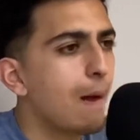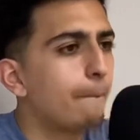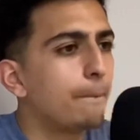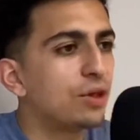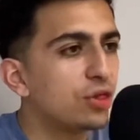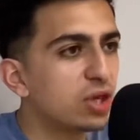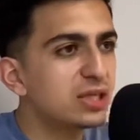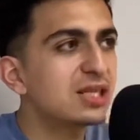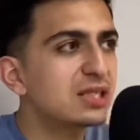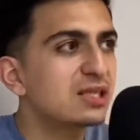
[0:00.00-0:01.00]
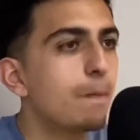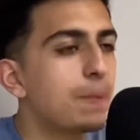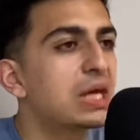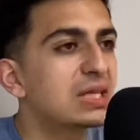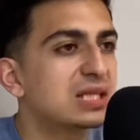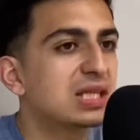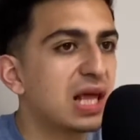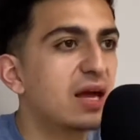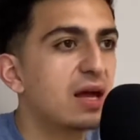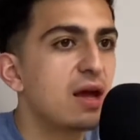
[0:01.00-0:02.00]
But this is the biggest
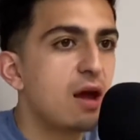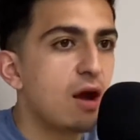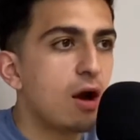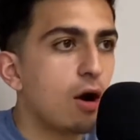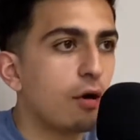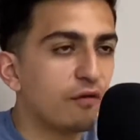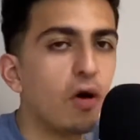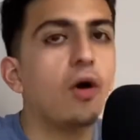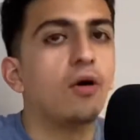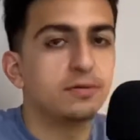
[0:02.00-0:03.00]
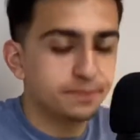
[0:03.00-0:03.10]
thing of all.